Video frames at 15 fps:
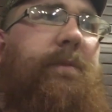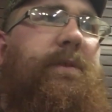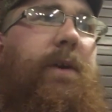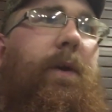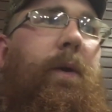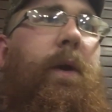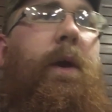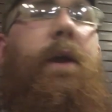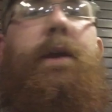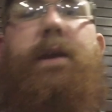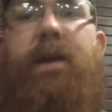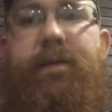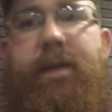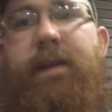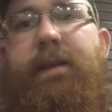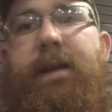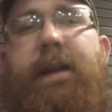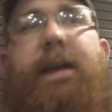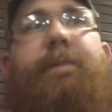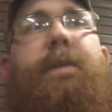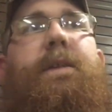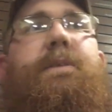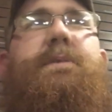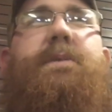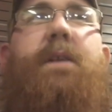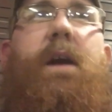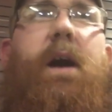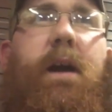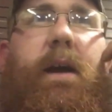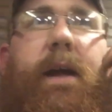So I think they'd have that in
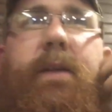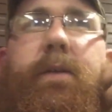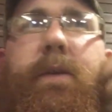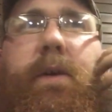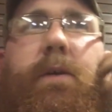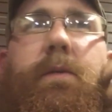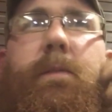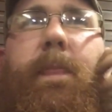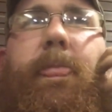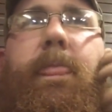stock. I don't know.